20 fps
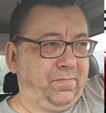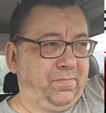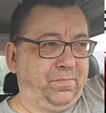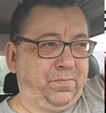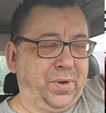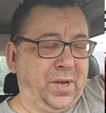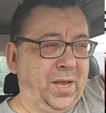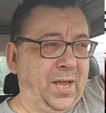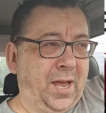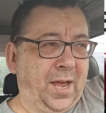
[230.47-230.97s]

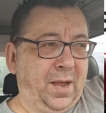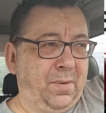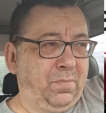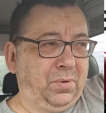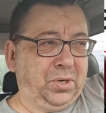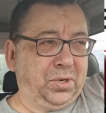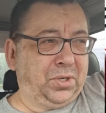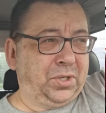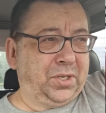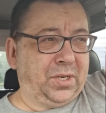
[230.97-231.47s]
But yeah,
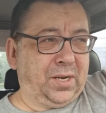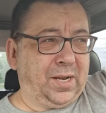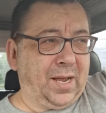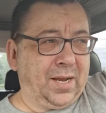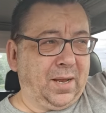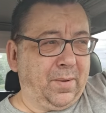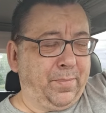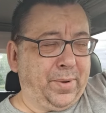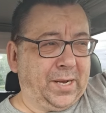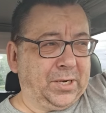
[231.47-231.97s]
just
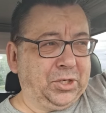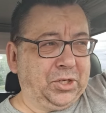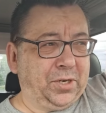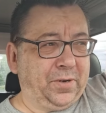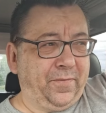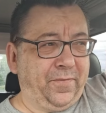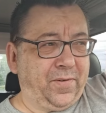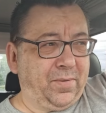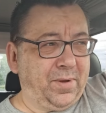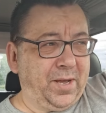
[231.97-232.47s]
lack of
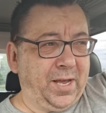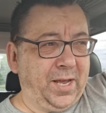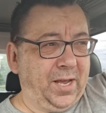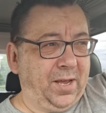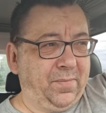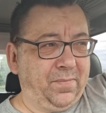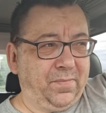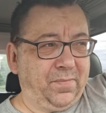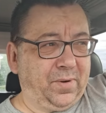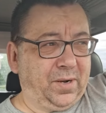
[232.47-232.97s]
passion for
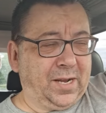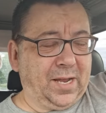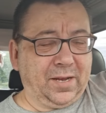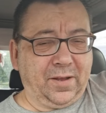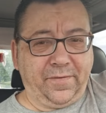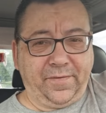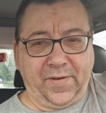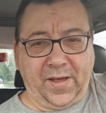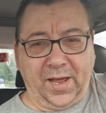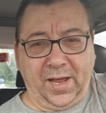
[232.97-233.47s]
me,
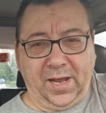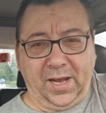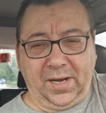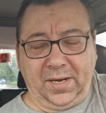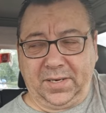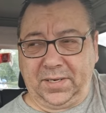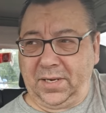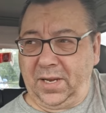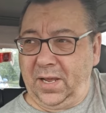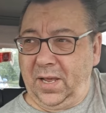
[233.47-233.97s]
lack of
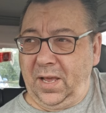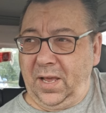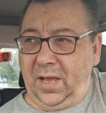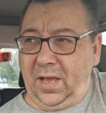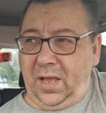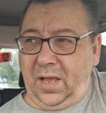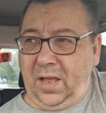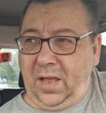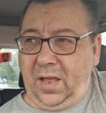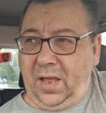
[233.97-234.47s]
fate.
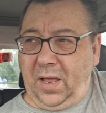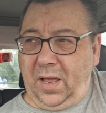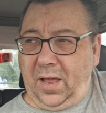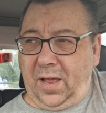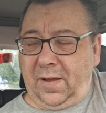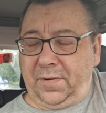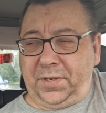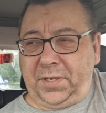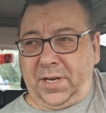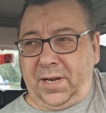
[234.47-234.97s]

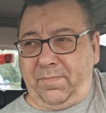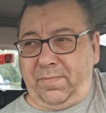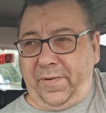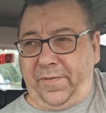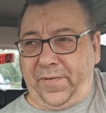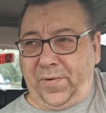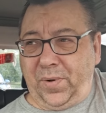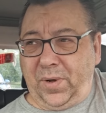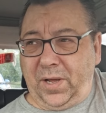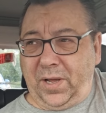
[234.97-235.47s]
I've said
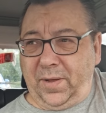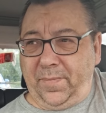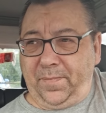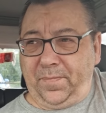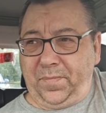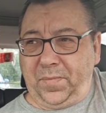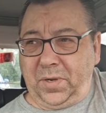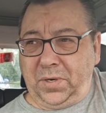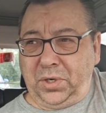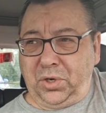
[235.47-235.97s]
before,
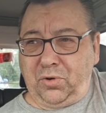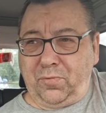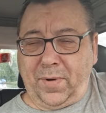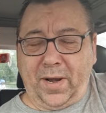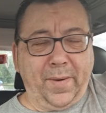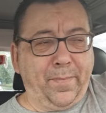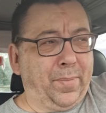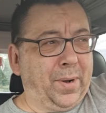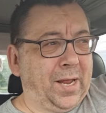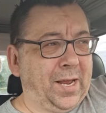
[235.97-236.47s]
too
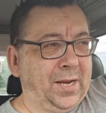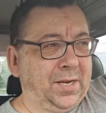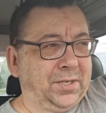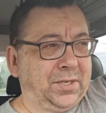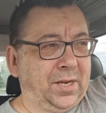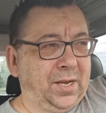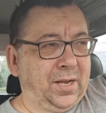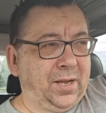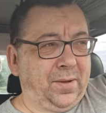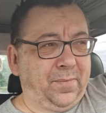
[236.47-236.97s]
many
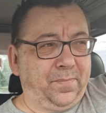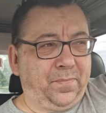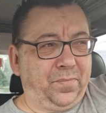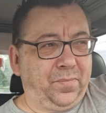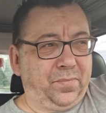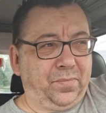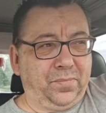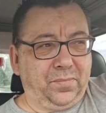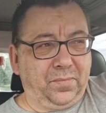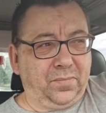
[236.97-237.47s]
players are
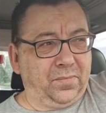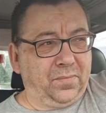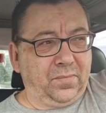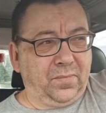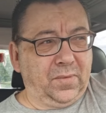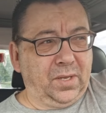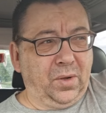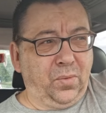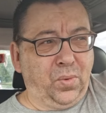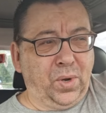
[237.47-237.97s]

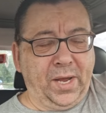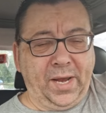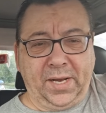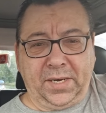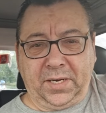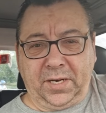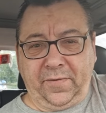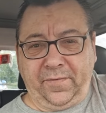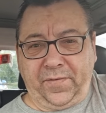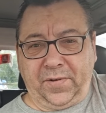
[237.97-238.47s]

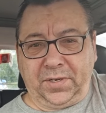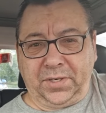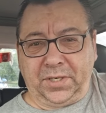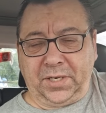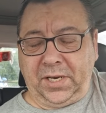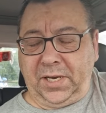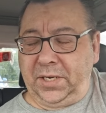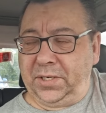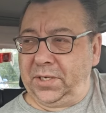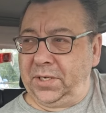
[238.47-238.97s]
waiting for
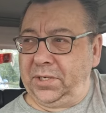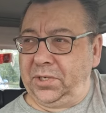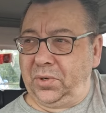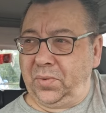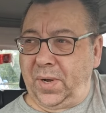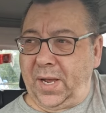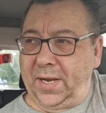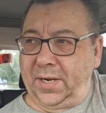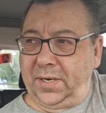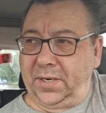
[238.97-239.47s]
season
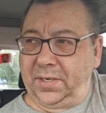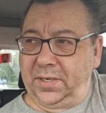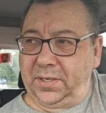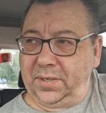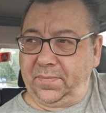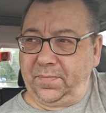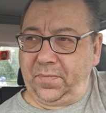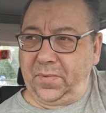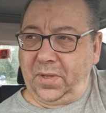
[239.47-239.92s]
to end